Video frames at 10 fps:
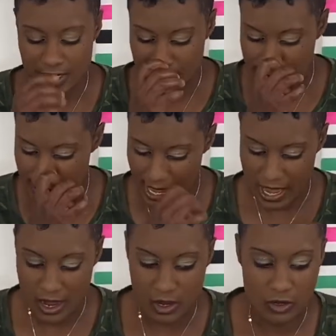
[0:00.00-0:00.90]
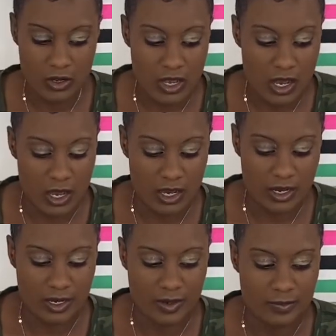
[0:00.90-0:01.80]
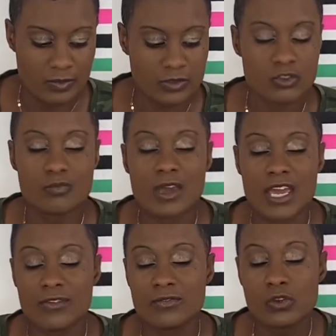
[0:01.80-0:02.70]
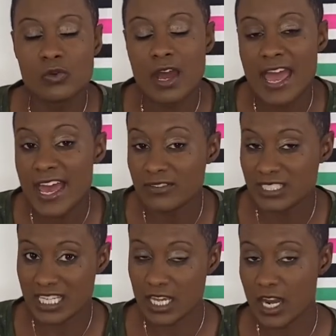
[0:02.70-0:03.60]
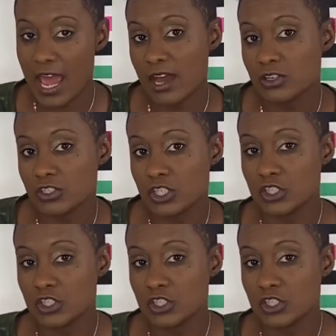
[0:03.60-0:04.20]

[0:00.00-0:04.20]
Now, if you have skin allergies,